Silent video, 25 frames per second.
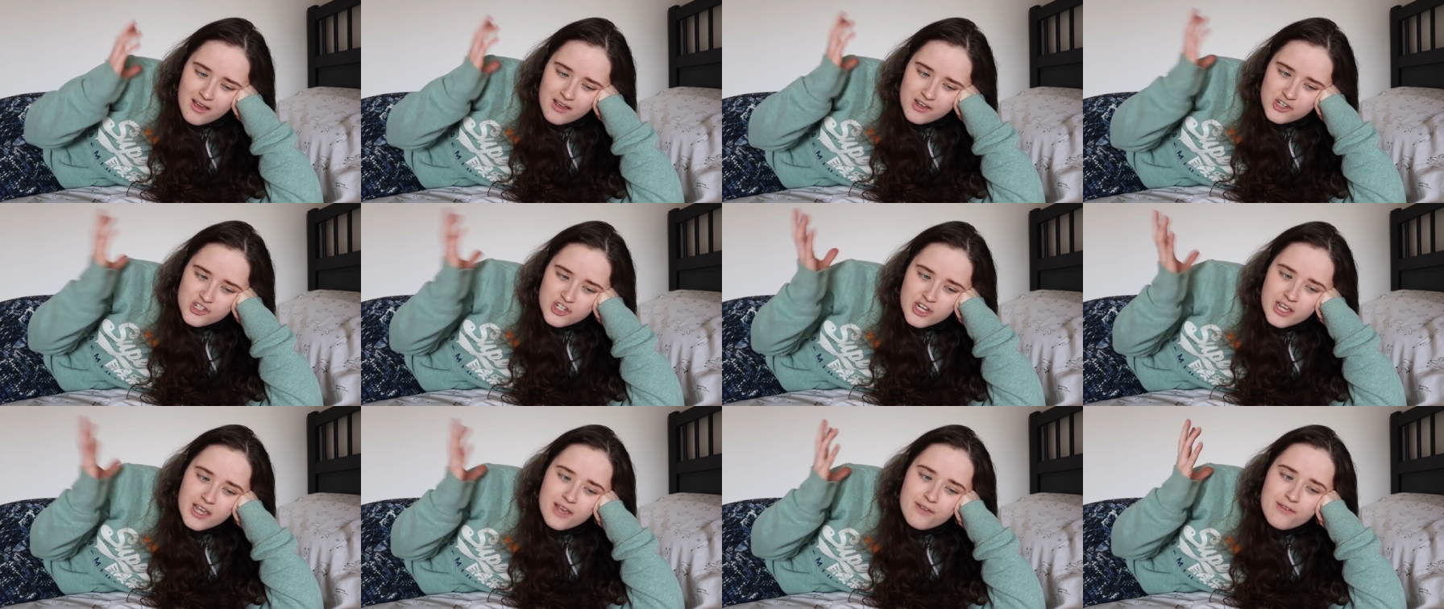
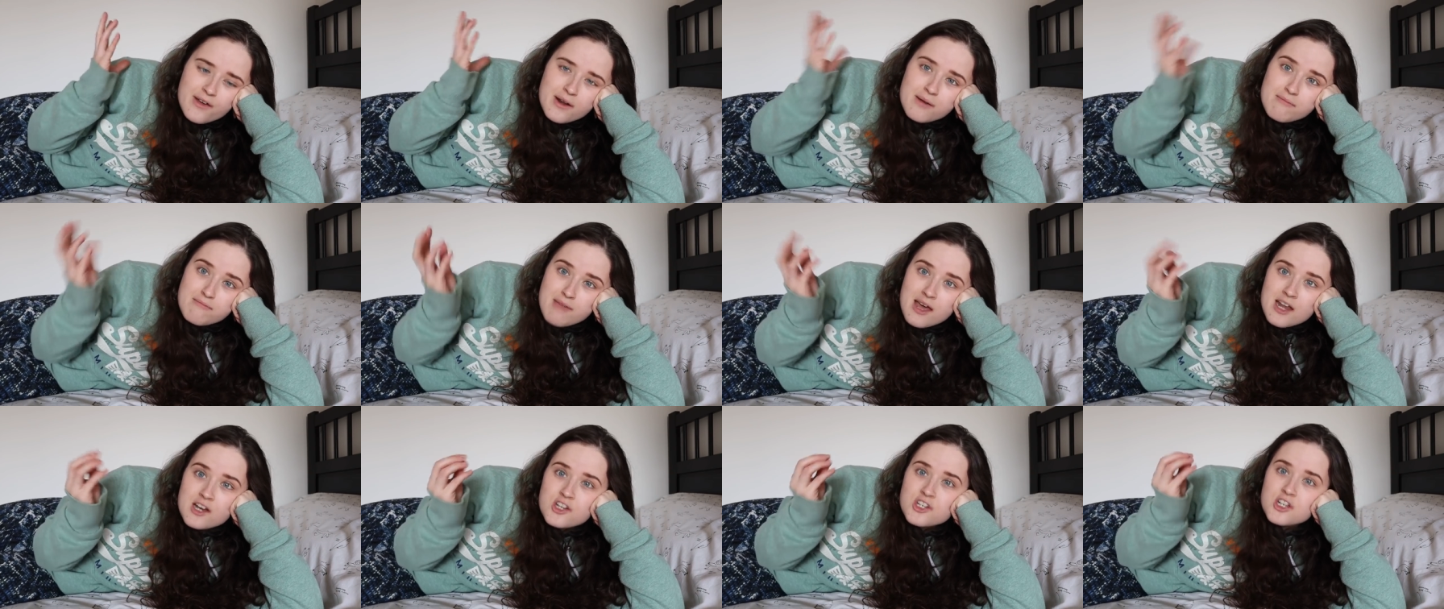she
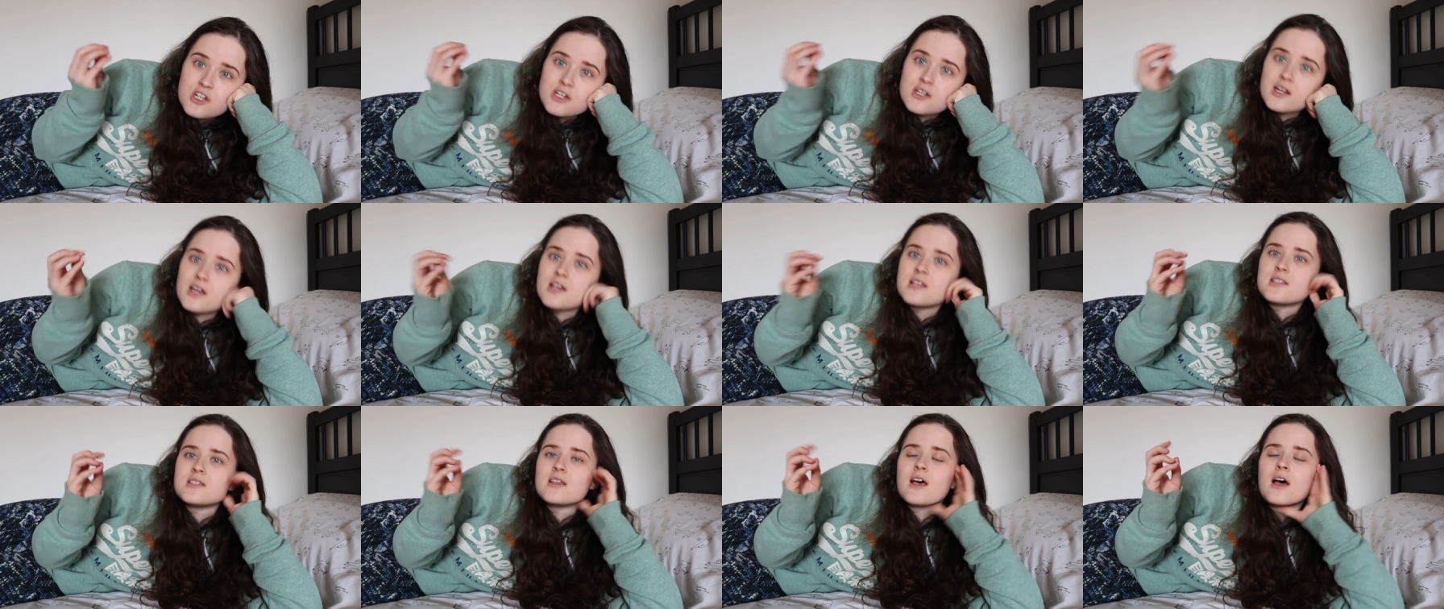even mentioned
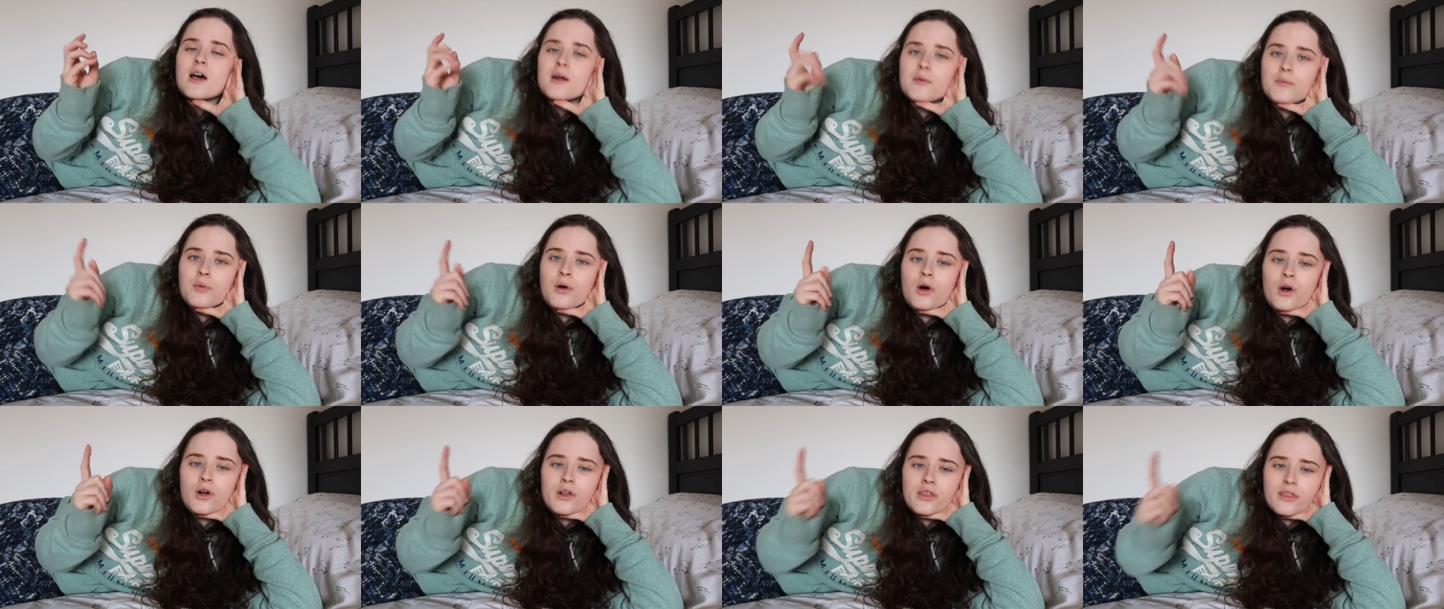at a certain
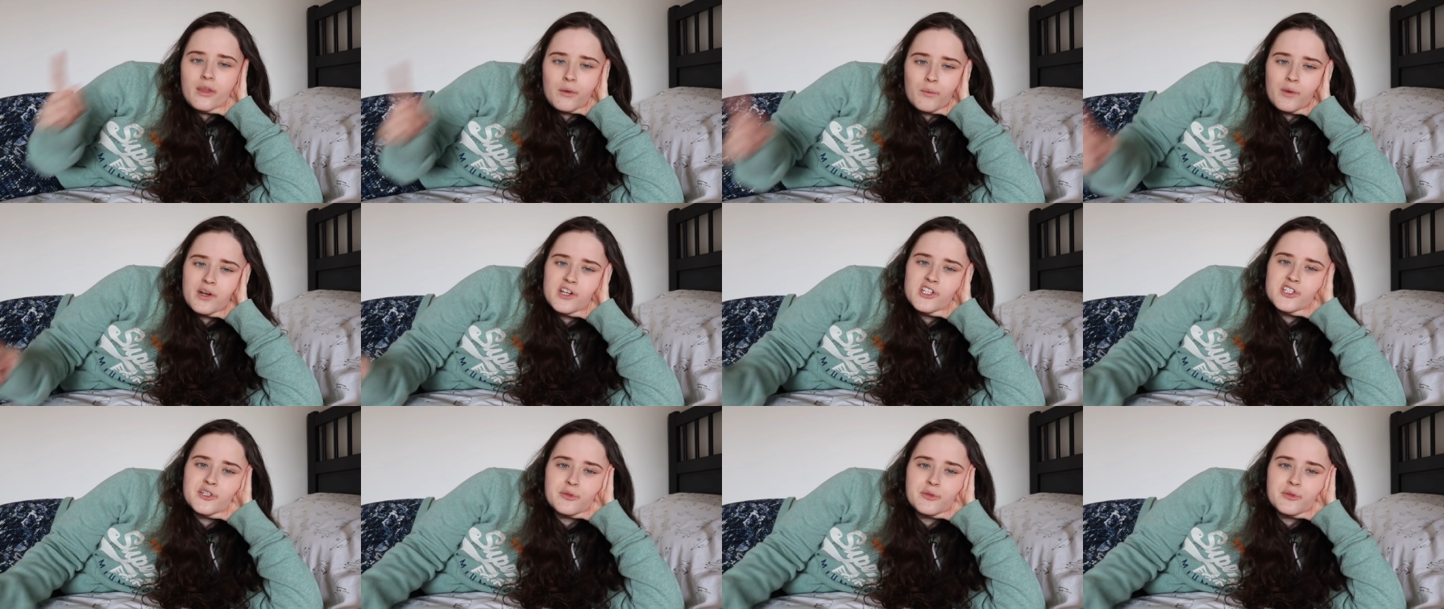point that when